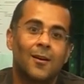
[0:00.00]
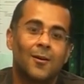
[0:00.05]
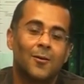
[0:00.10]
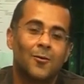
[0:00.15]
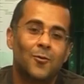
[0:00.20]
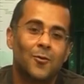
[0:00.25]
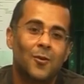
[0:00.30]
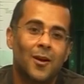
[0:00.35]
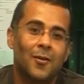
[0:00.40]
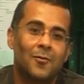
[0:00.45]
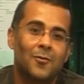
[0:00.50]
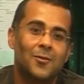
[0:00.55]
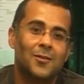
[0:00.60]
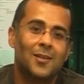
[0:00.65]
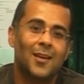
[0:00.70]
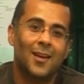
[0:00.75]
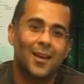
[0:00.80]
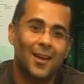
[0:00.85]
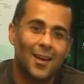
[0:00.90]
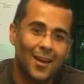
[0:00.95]
You don't have to
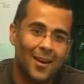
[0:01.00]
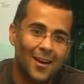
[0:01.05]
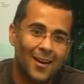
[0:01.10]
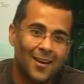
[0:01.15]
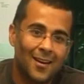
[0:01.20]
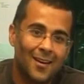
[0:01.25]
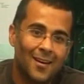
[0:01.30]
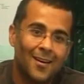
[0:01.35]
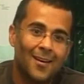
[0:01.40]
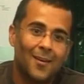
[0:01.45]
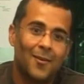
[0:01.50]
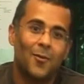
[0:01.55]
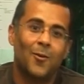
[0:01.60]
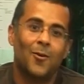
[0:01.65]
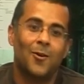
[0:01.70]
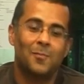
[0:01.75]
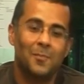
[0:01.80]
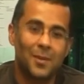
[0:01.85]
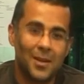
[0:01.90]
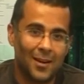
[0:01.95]
say A
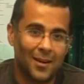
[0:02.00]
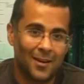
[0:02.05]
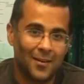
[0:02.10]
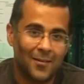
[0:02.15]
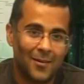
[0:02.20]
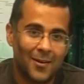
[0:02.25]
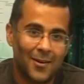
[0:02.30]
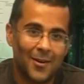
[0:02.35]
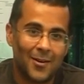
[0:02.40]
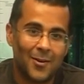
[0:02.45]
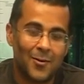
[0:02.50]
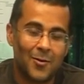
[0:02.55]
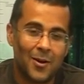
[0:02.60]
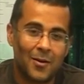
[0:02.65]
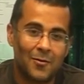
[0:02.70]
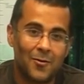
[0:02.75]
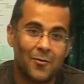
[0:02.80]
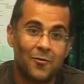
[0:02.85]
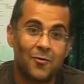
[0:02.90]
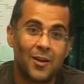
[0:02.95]
or B. You
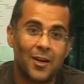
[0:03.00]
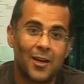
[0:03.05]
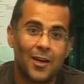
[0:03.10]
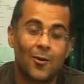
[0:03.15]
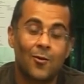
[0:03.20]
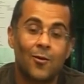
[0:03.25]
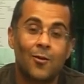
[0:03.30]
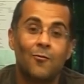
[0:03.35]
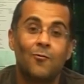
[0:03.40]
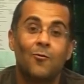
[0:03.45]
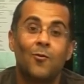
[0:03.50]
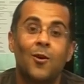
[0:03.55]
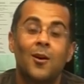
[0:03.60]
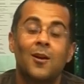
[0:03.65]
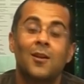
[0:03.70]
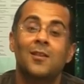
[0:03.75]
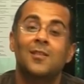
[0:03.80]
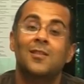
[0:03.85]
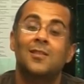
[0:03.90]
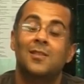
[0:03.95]
have to figure out what
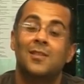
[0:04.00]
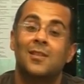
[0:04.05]
does